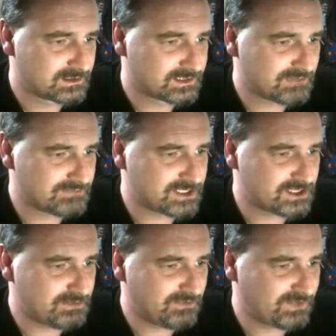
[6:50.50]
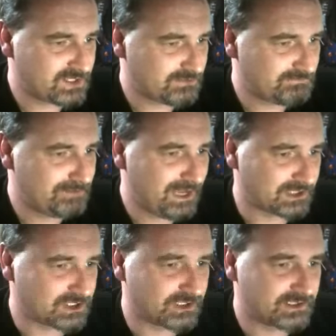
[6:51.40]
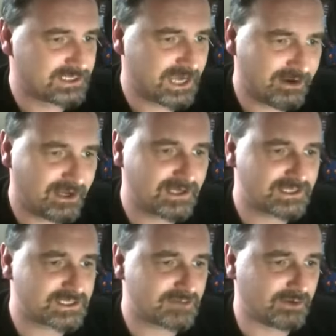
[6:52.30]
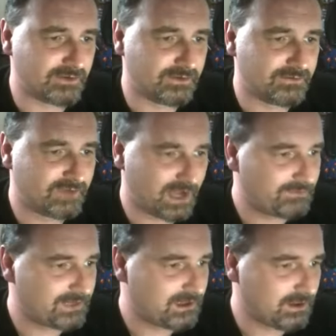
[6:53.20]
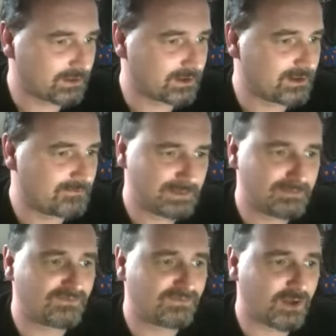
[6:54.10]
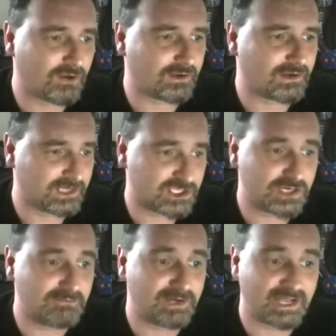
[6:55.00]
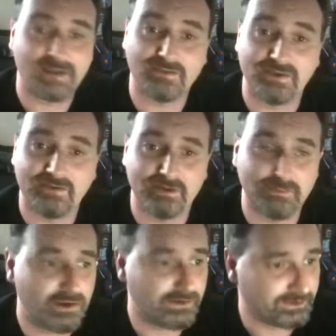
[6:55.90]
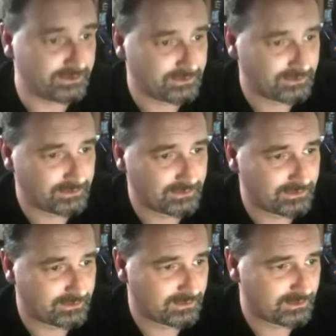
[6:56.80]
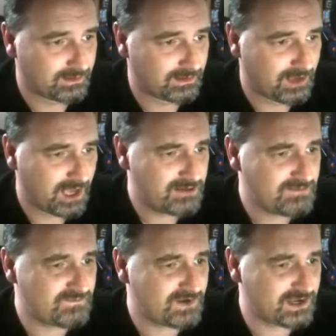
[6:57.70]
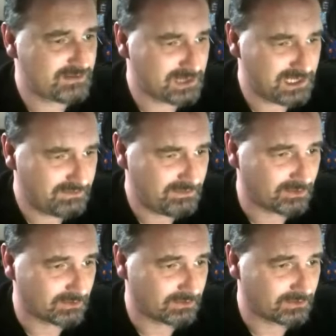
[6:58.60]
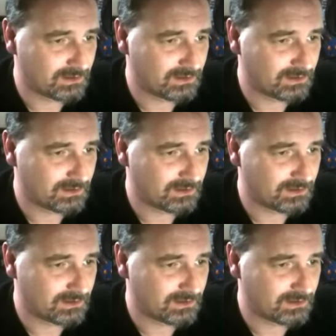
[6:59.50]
Some superficial bitch tearing into someone for how they look, and people flock like sheep and hang on their every word. Unfucking believable.